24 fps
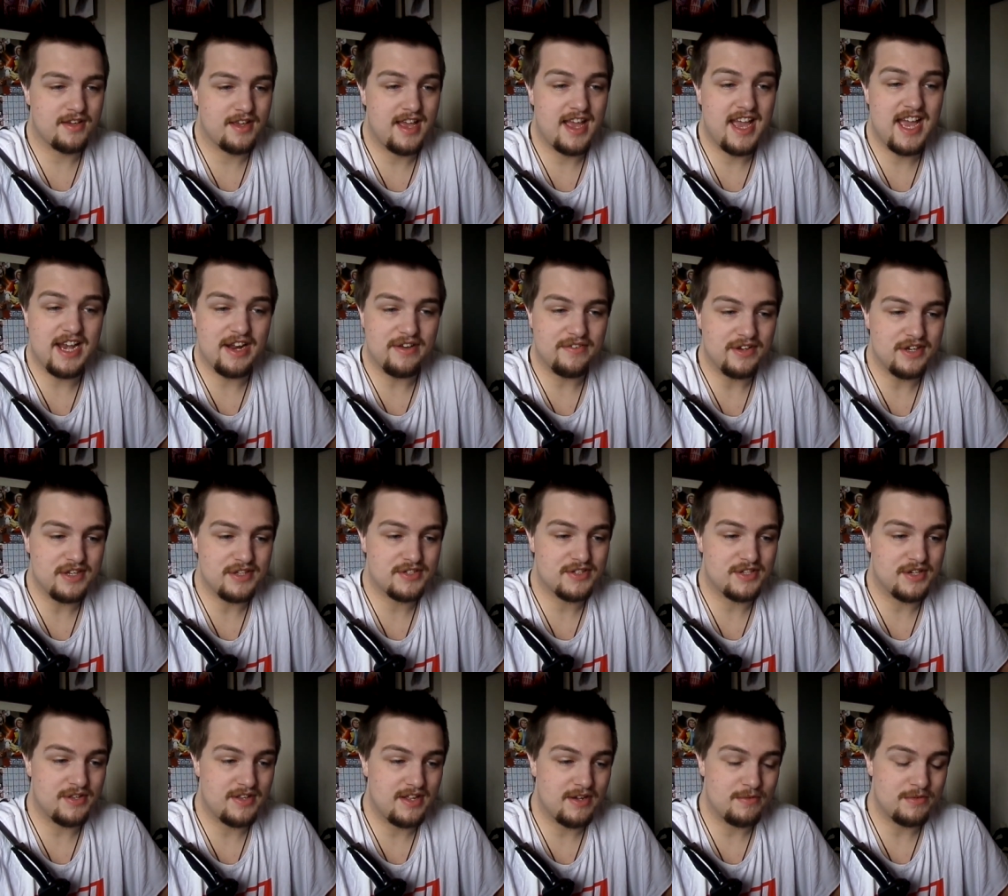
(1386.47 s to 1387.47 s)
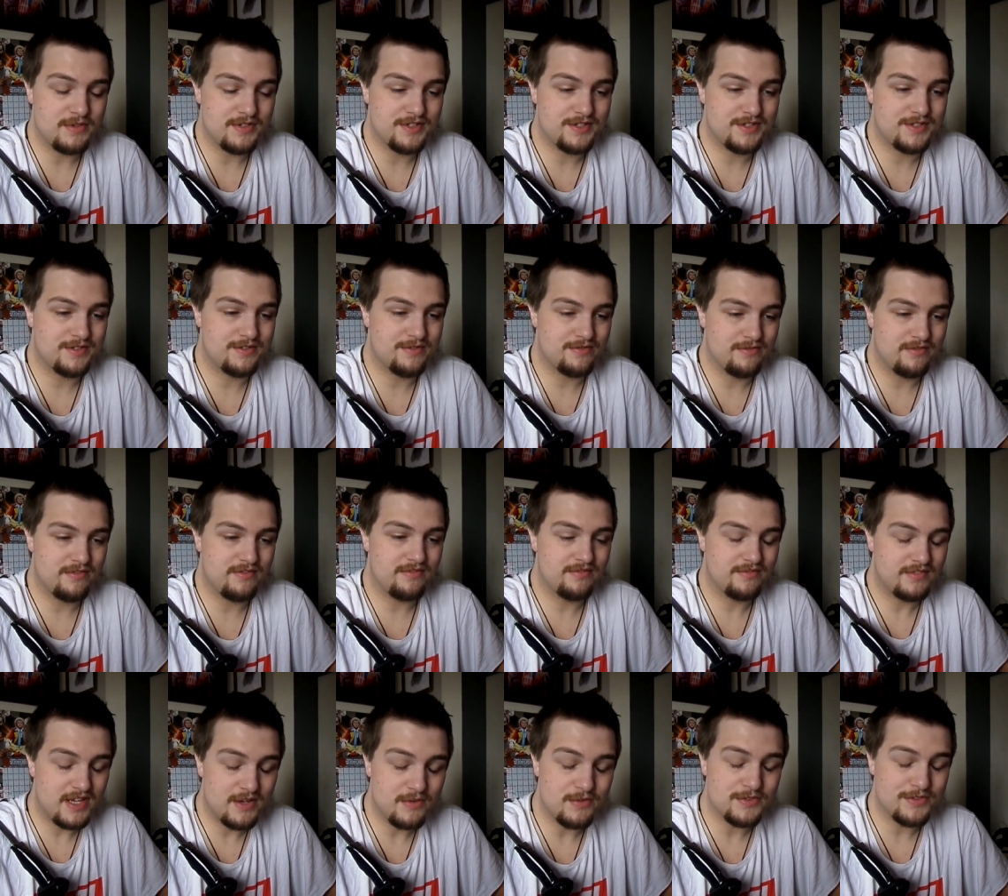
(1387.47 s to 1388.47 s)
ahead of her, so that was,
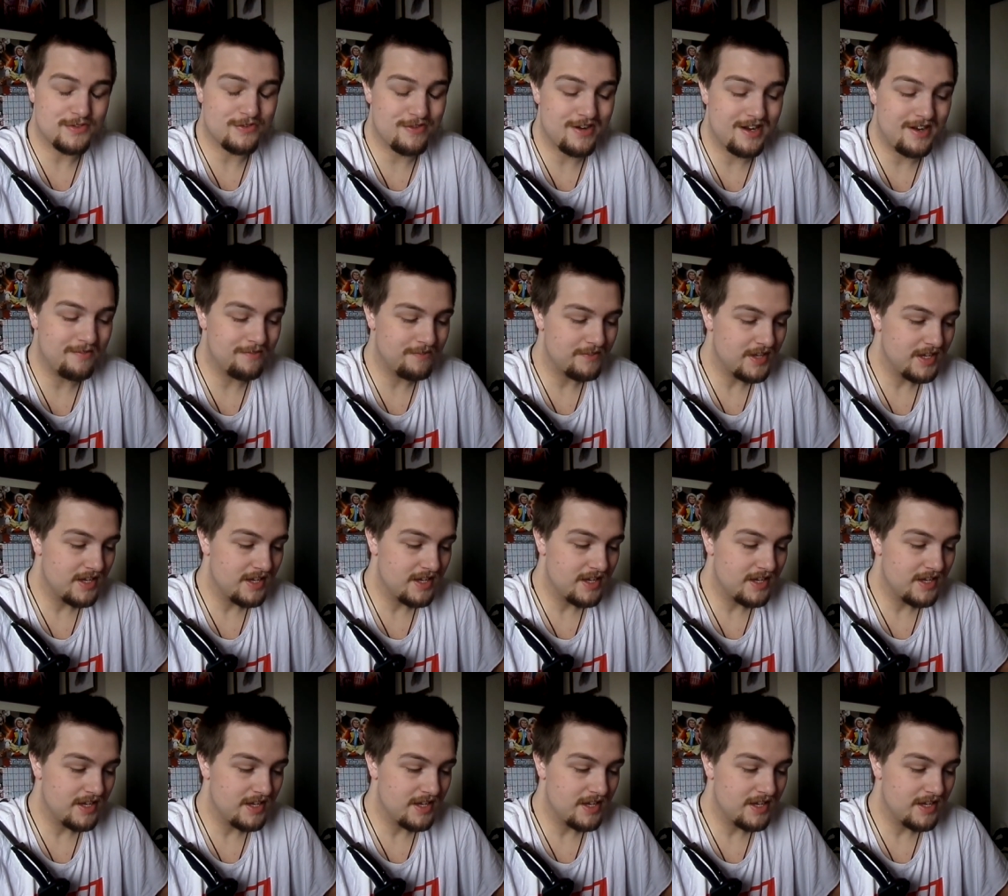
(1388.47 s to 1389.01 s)
that was great.